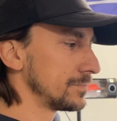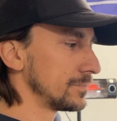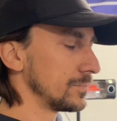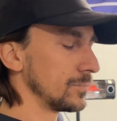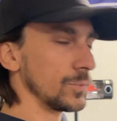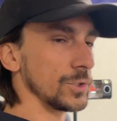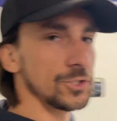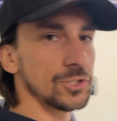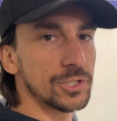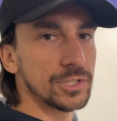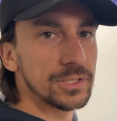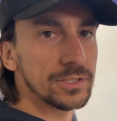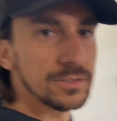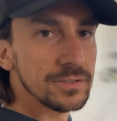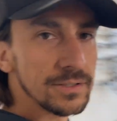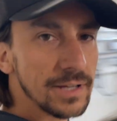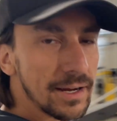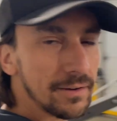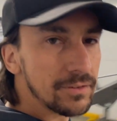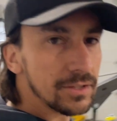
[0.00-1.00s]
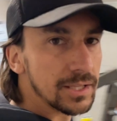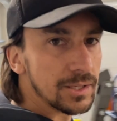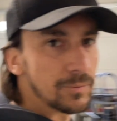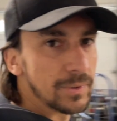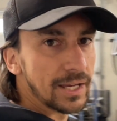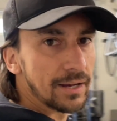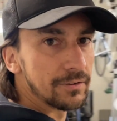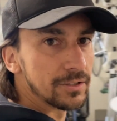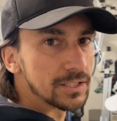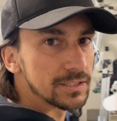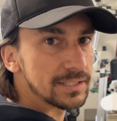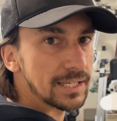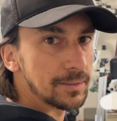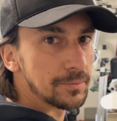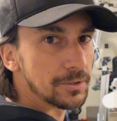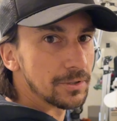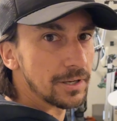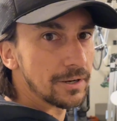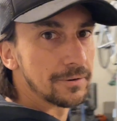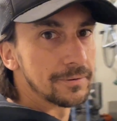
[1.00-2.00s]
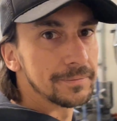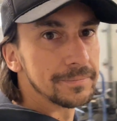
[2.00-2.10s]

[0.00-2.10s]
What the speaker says: which is everything we have on the table there.